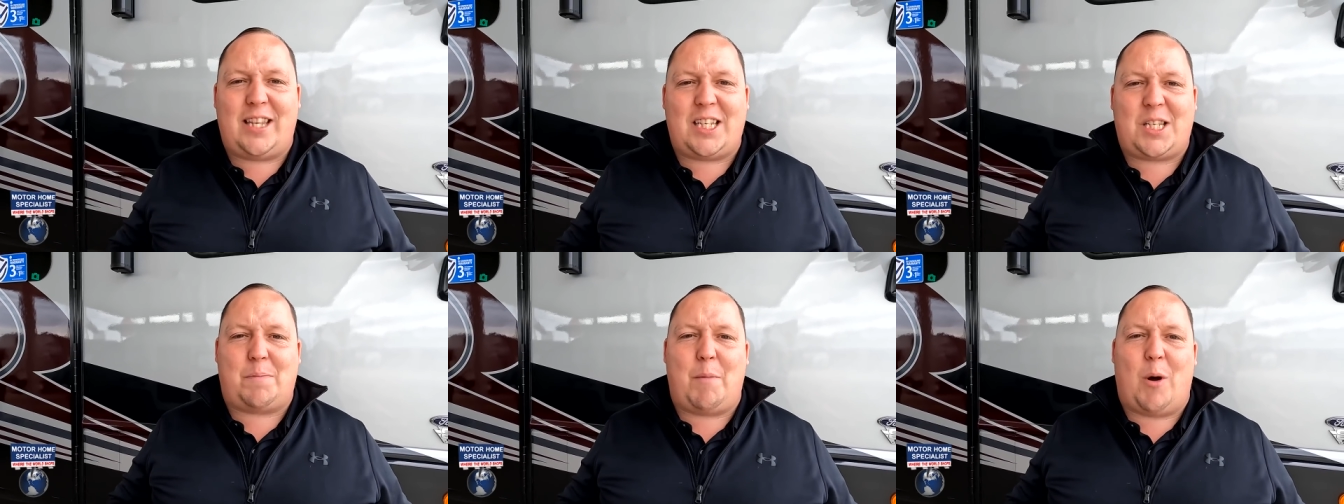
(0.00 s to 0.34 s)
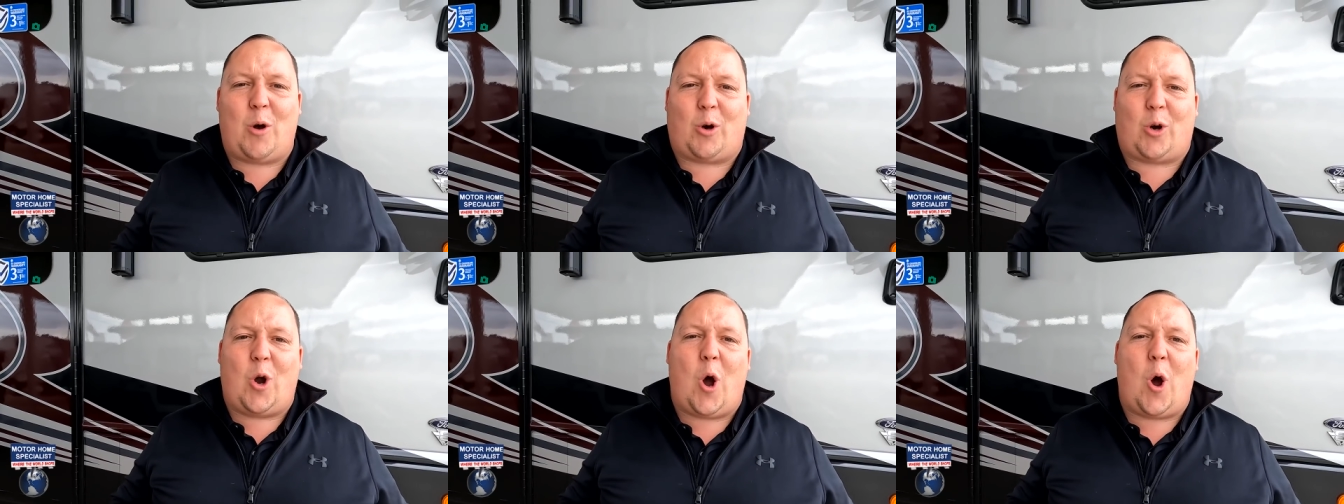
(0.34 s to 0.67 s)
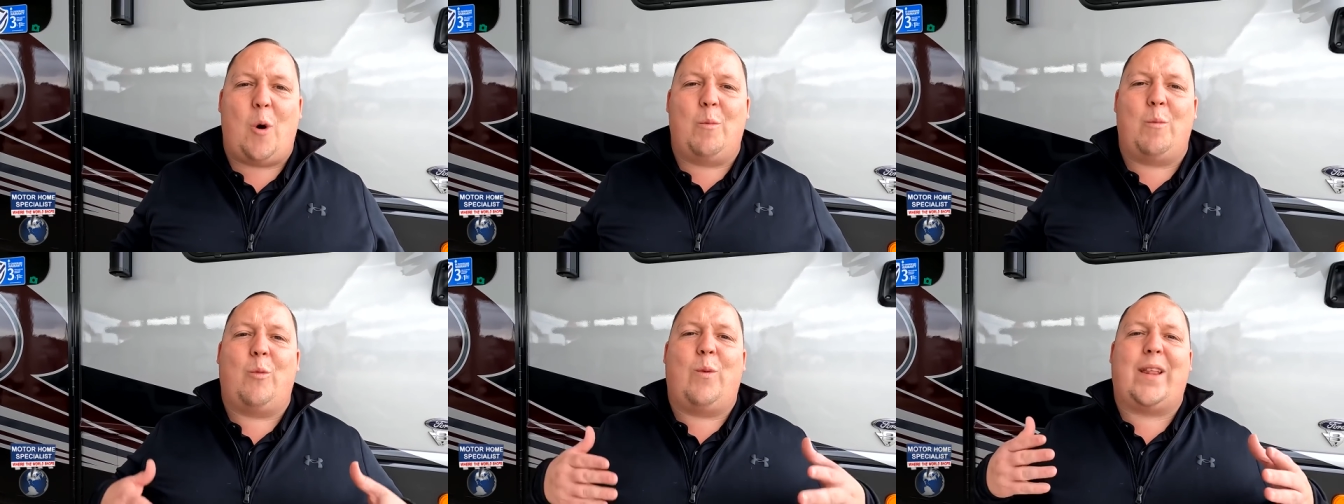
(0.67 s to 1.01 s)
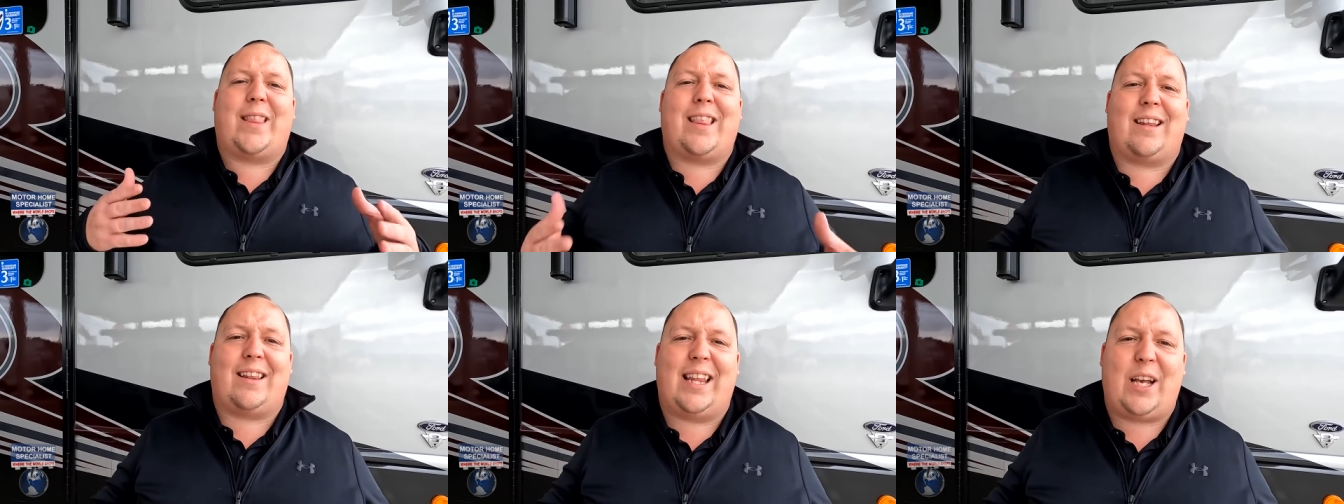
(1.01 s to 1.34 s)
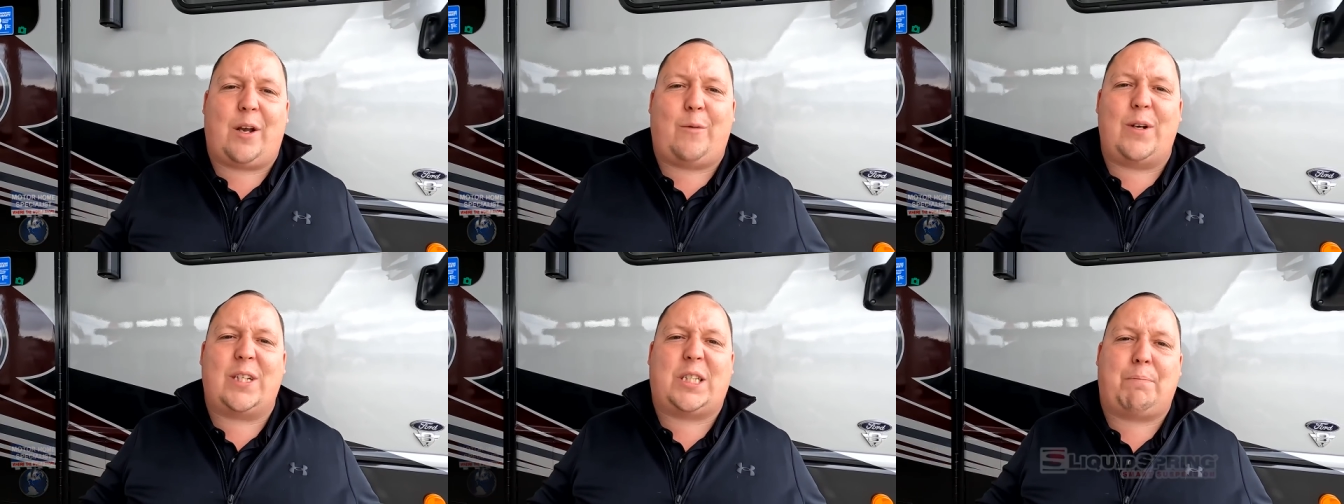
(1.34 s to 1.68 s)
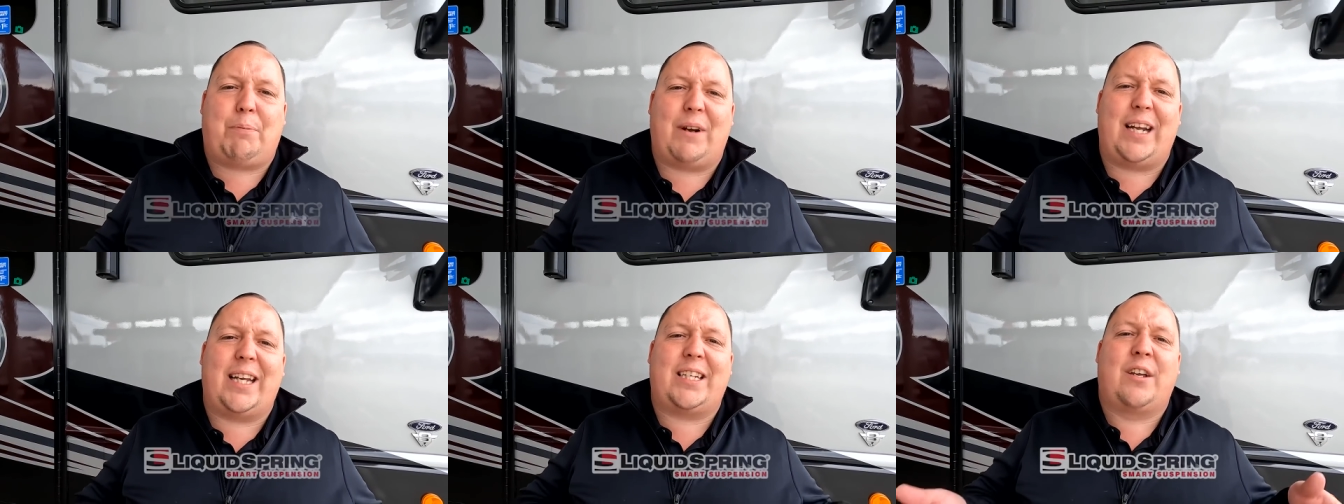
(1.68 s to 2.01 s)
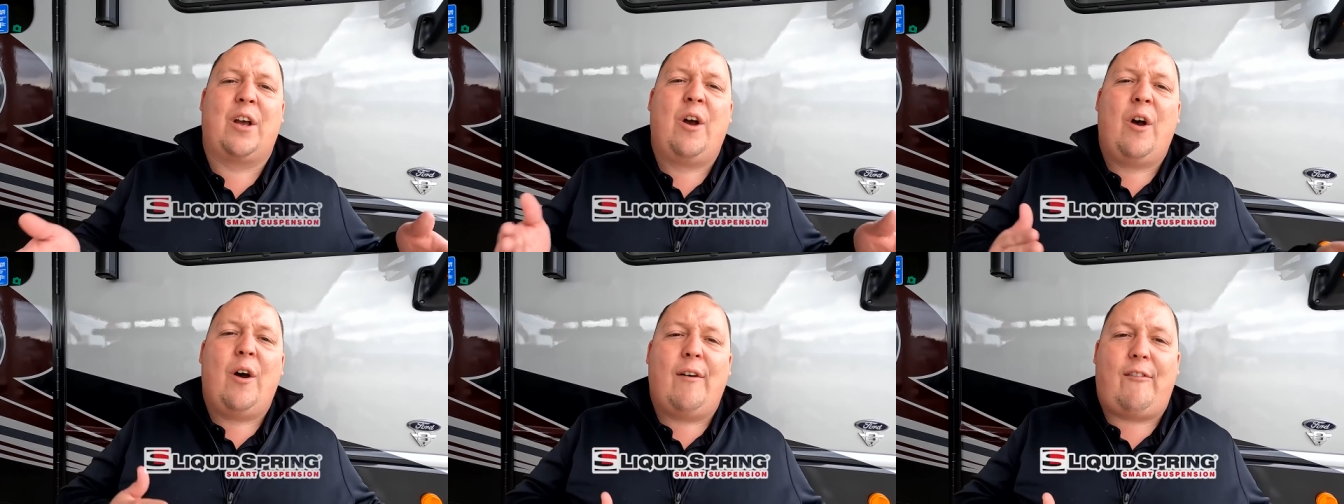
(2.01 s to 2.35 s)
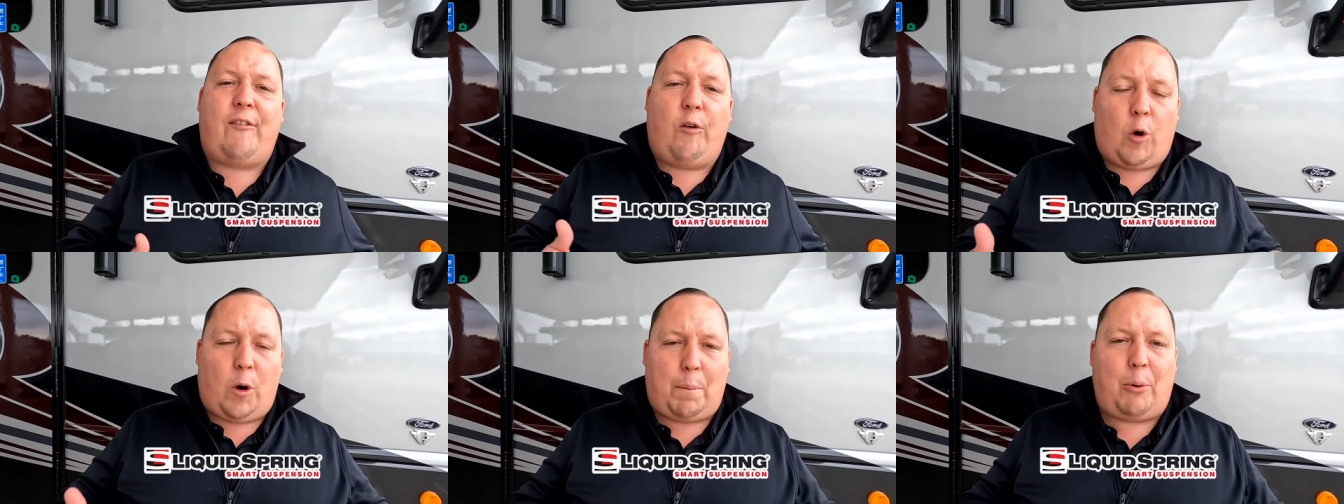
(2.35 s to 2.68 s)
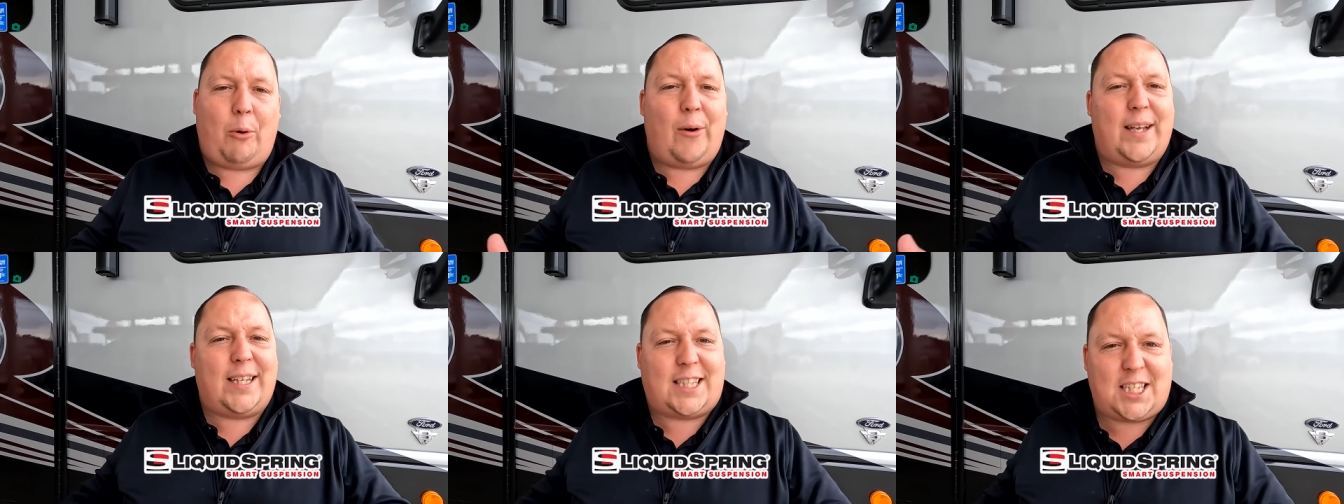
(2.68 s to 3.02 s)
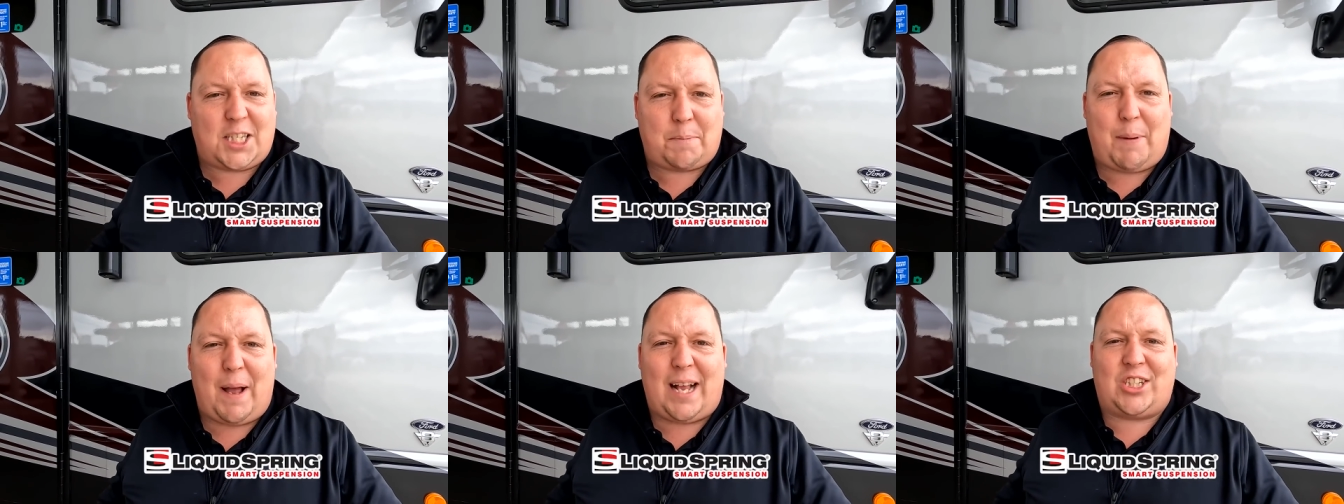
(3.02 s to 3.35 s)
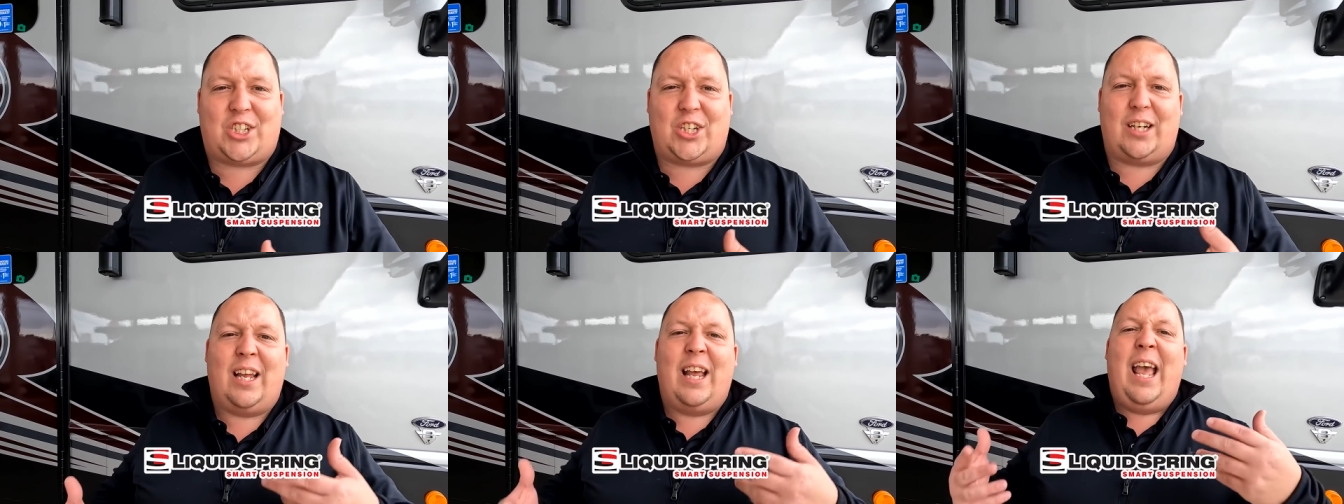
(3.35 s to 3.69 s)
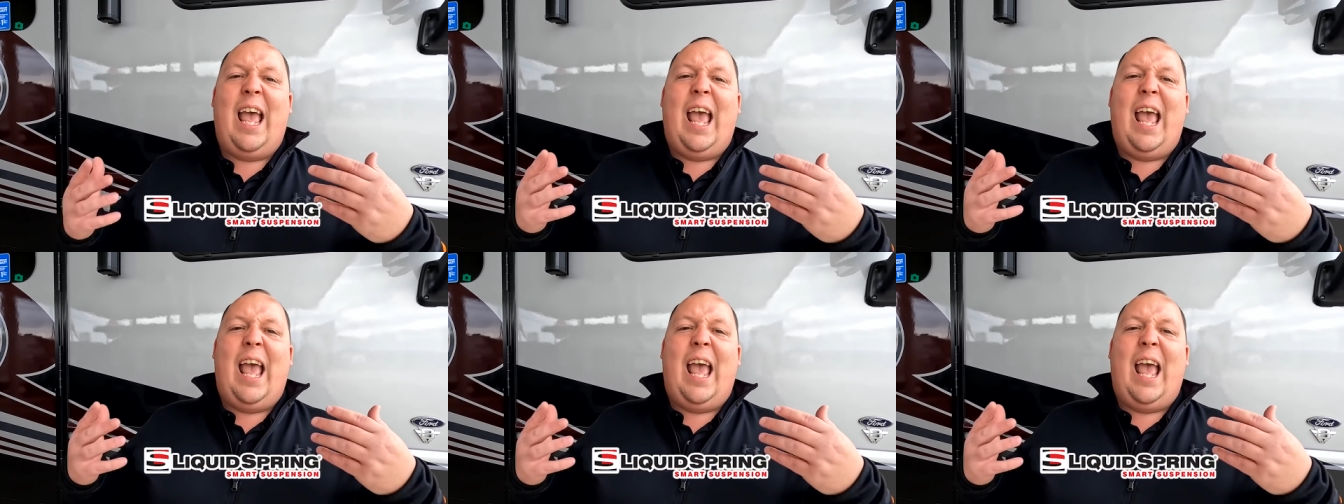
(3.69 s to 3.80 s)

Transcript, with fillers: this motorhome with the liquid spring four point suspension.